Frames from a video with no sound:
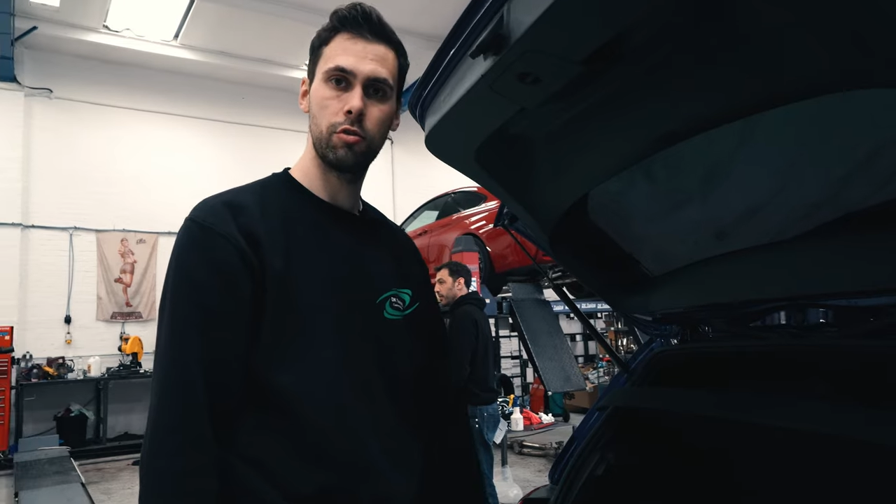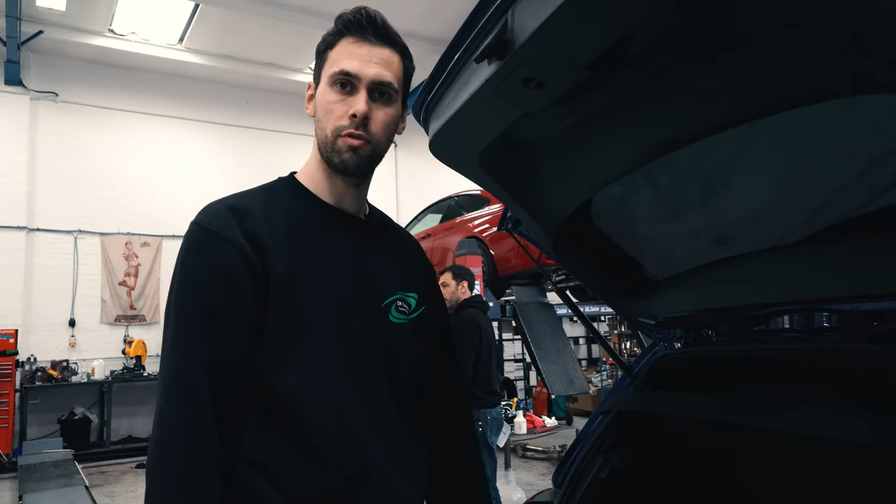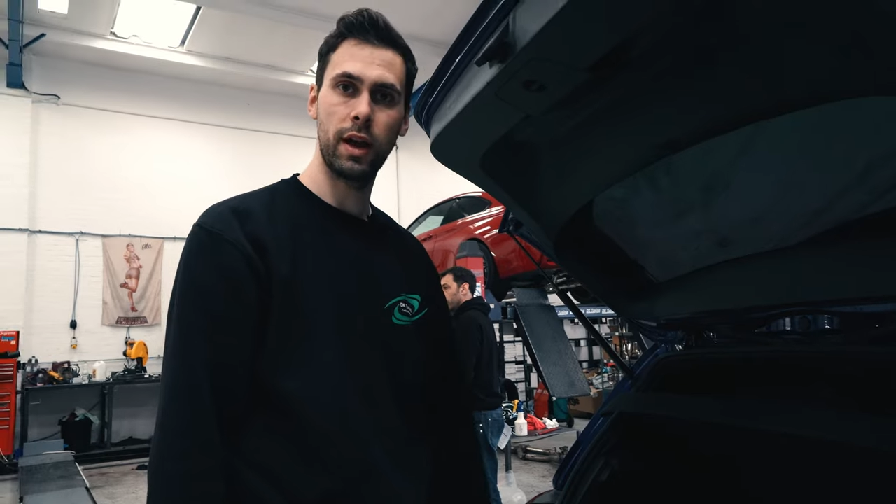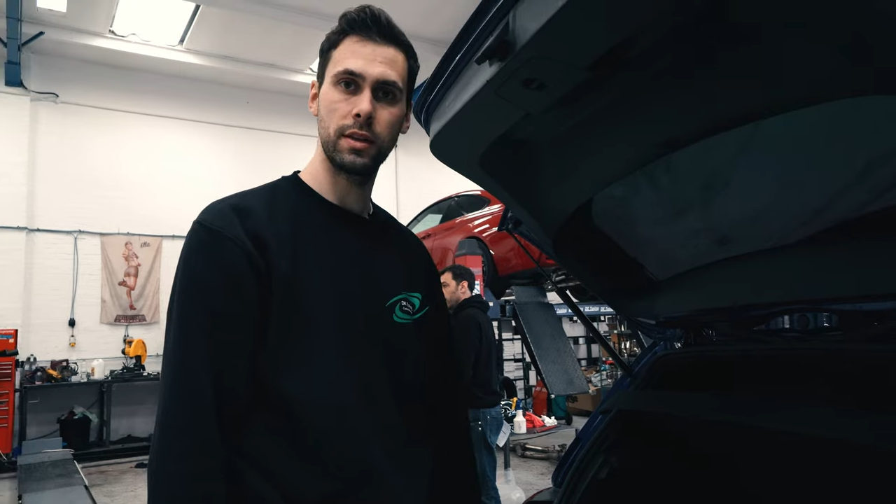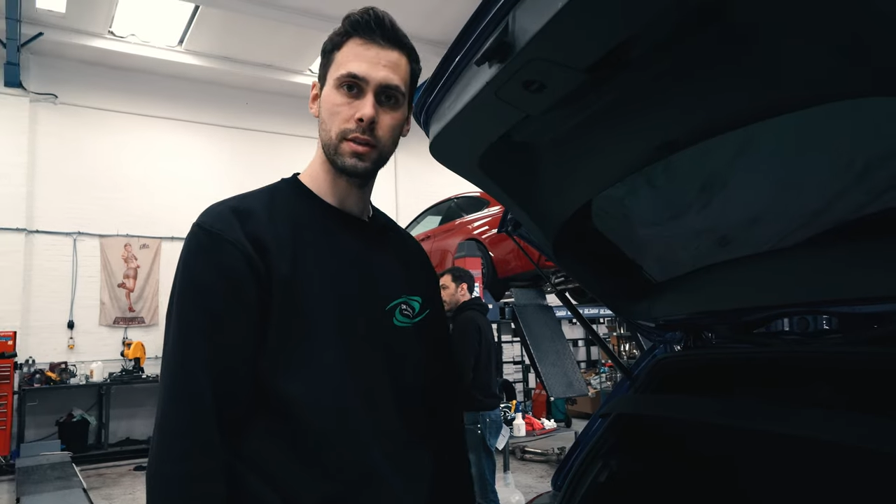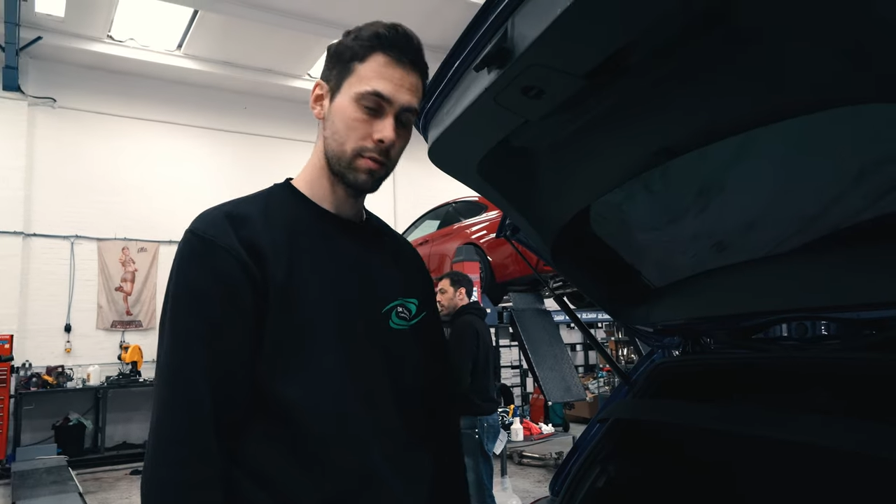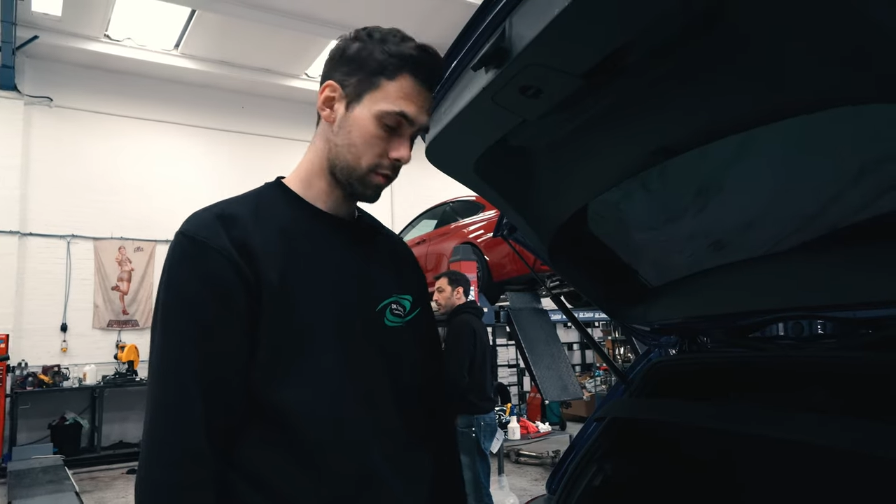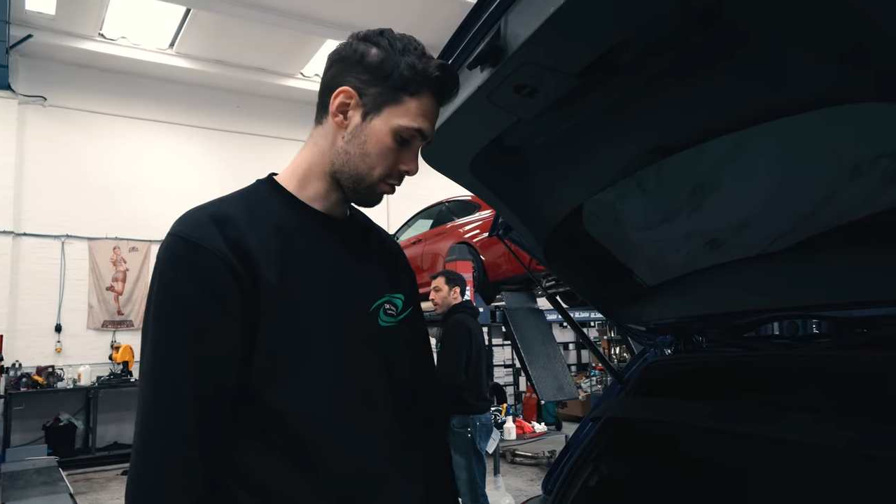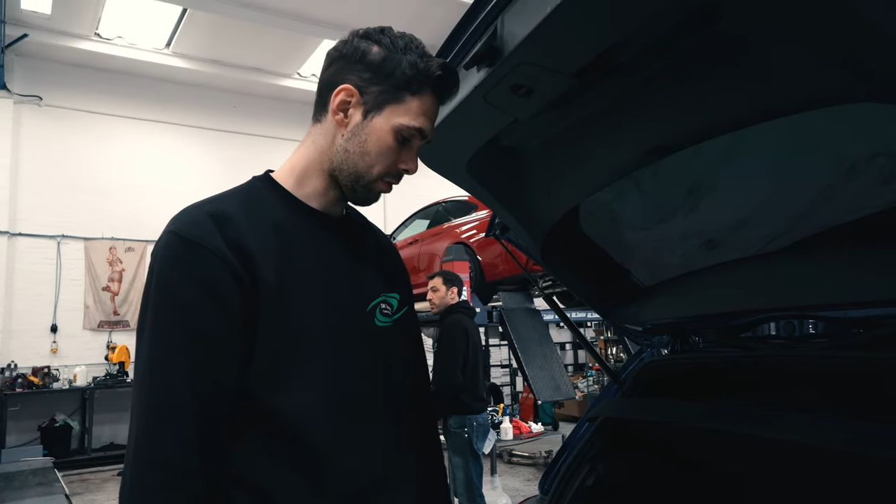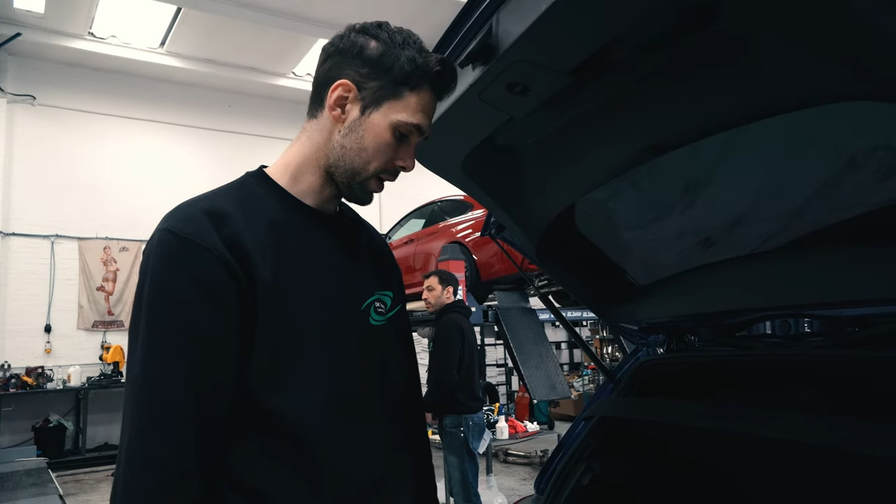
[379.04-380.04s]
great,
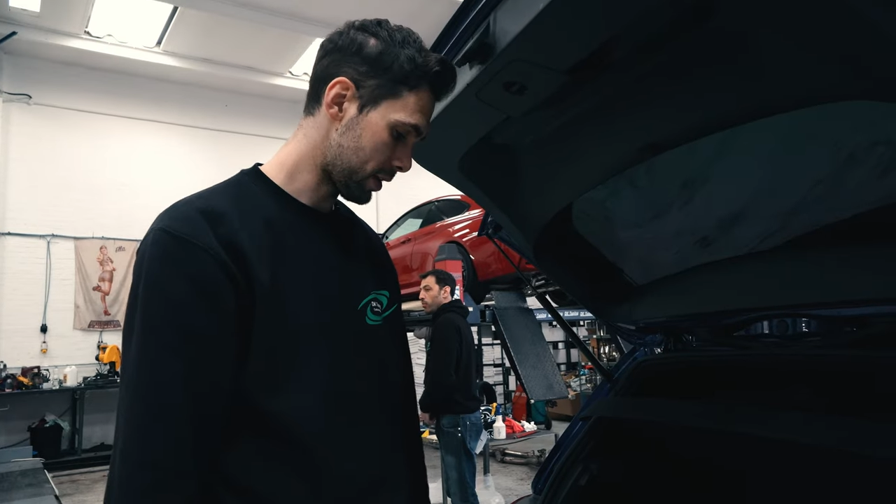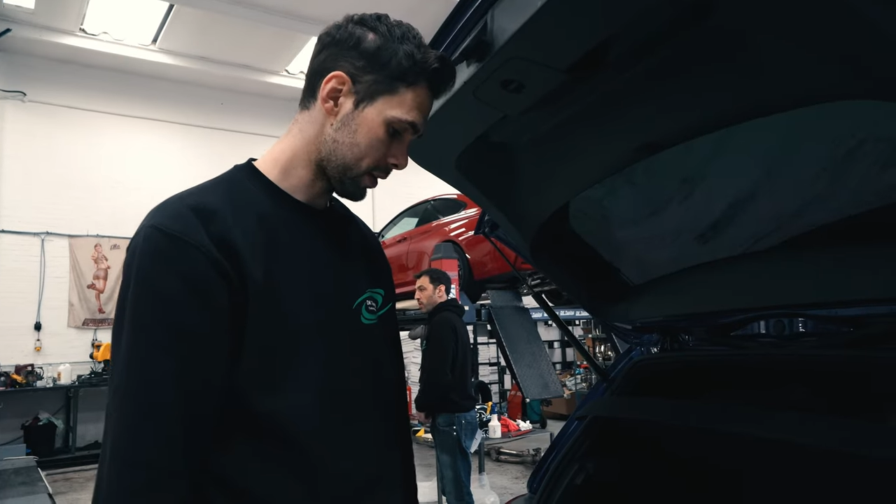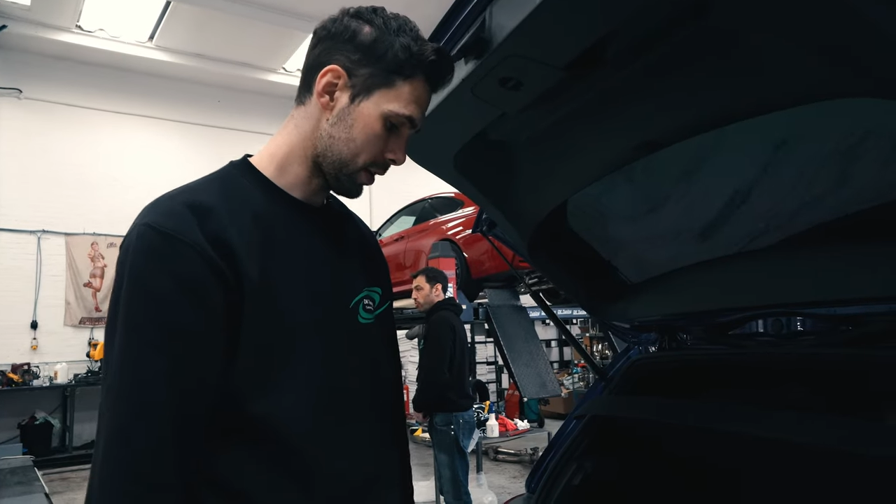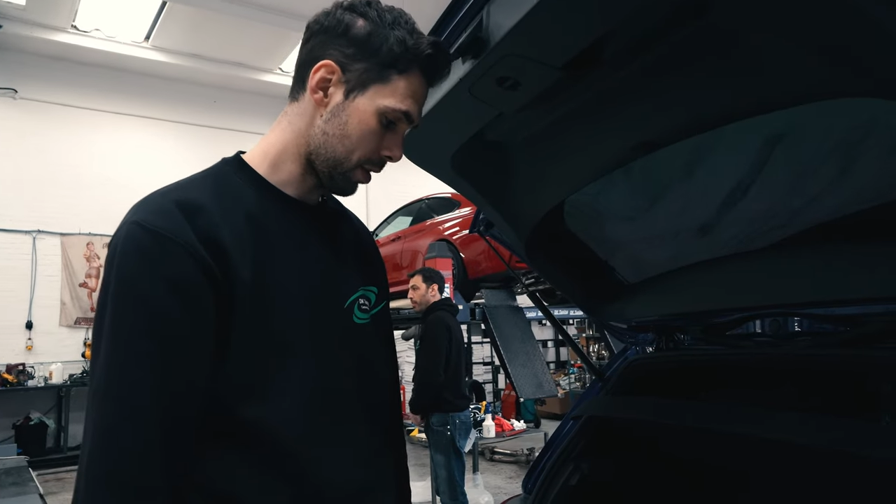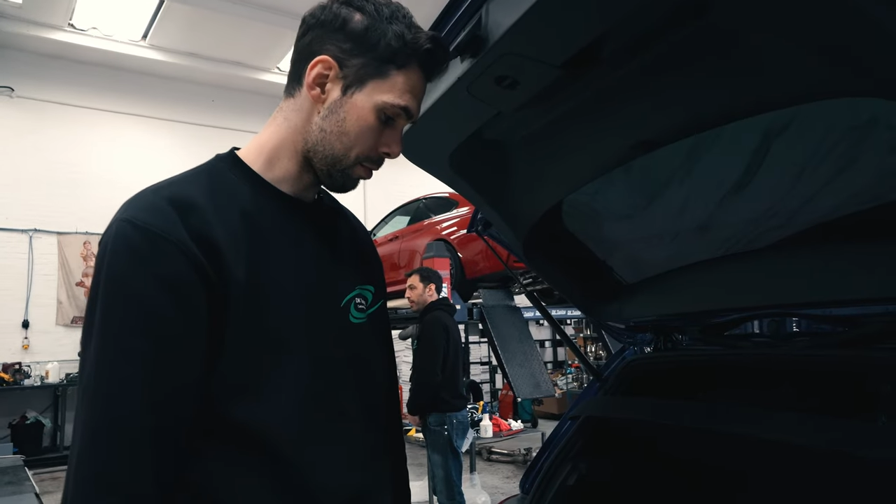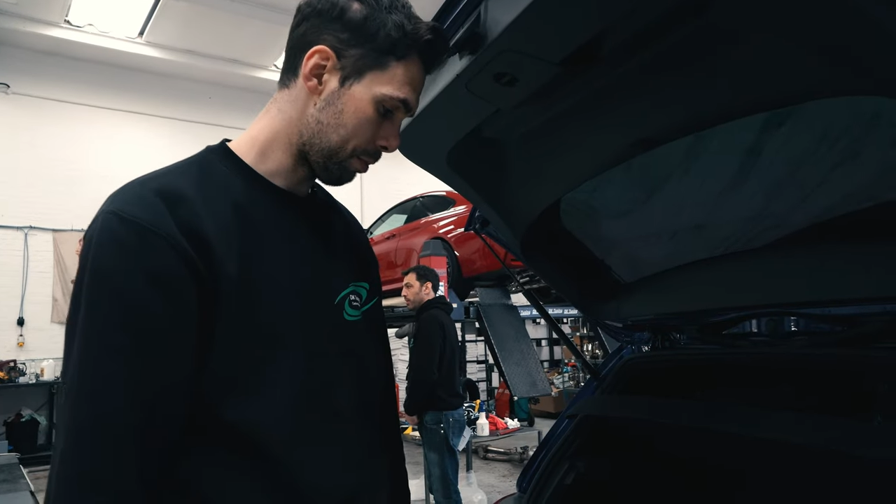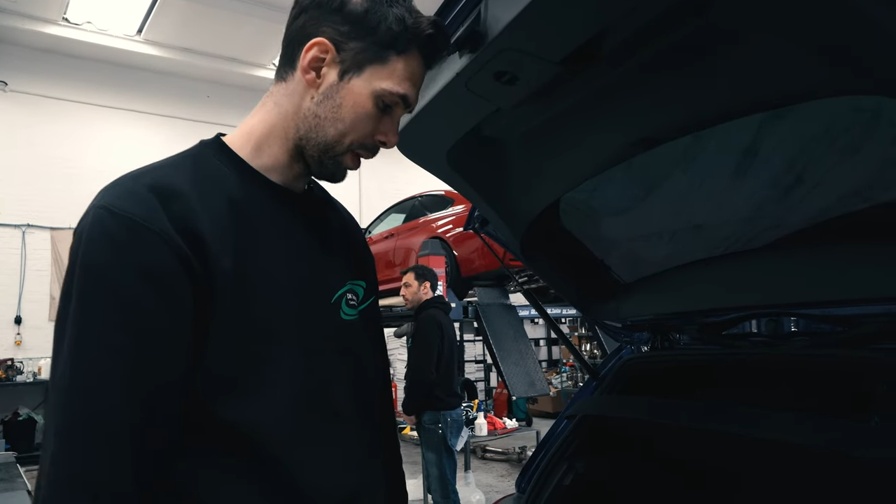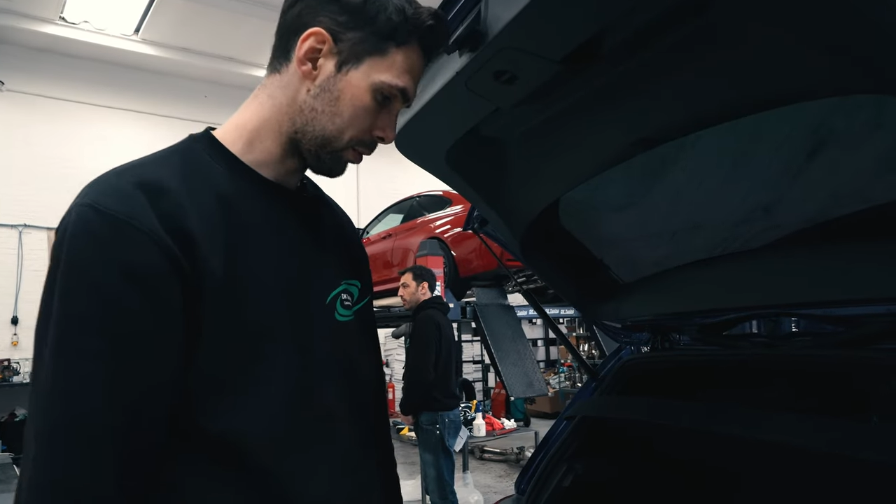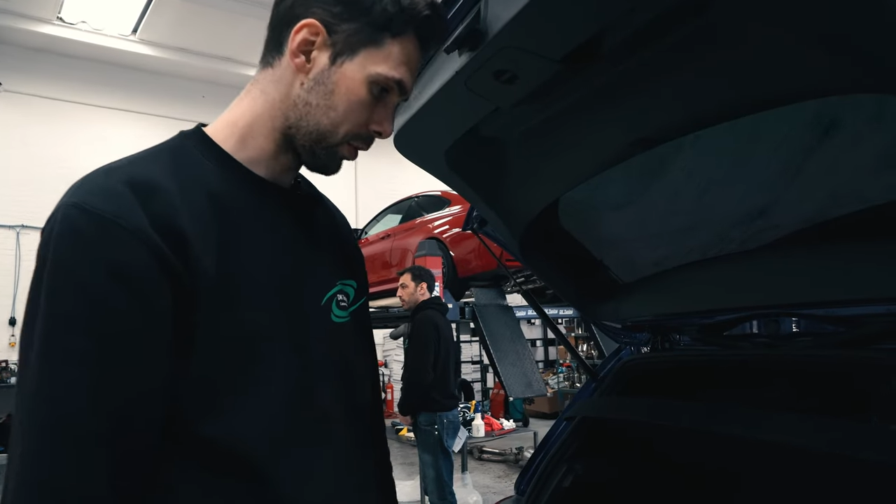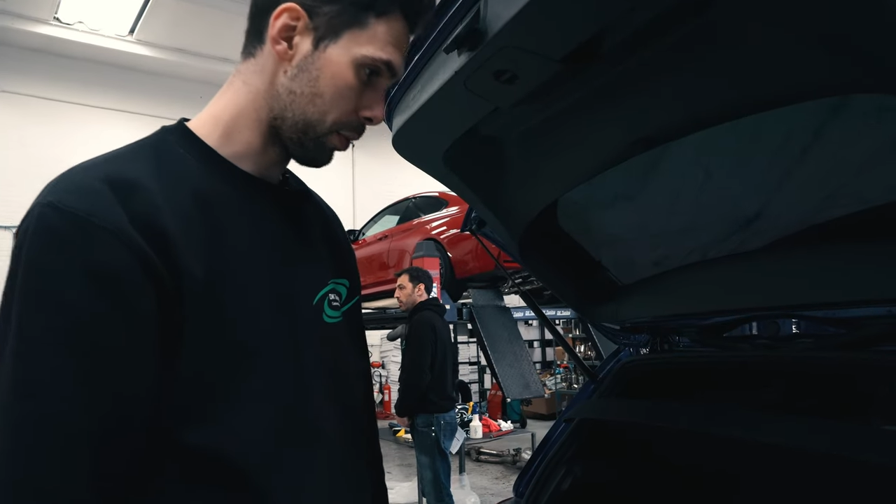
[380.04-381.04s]
great um,
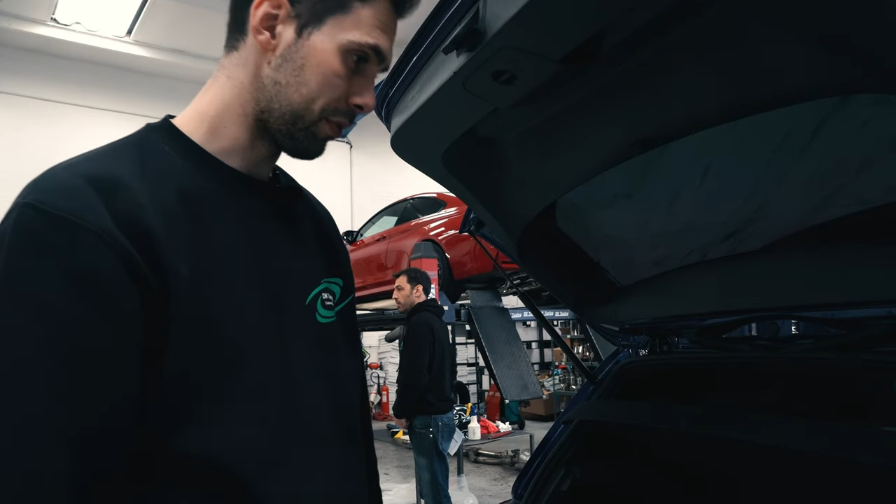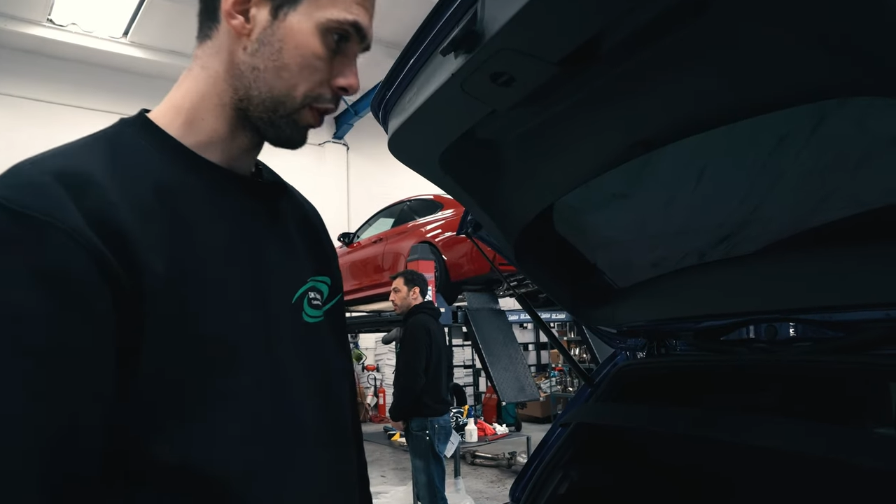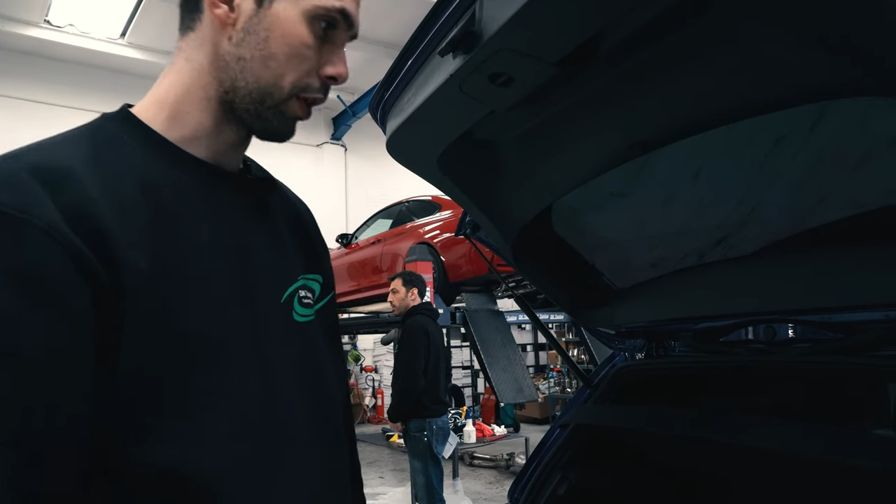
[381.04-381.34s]
build that we've